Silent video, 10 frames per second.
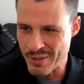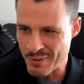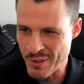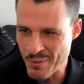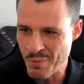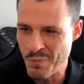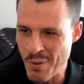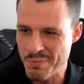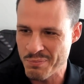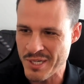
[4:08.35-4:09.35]
You
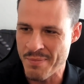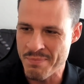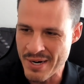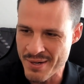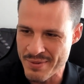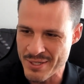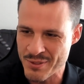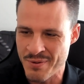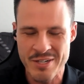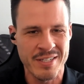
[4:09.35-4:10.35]
won't stop bugging me.
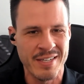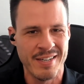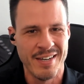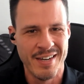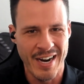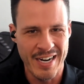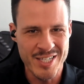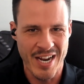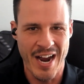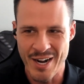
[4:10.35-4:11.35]
So eventually, I
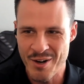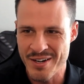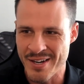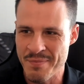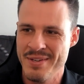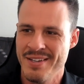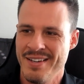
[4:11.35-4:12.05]
just hired him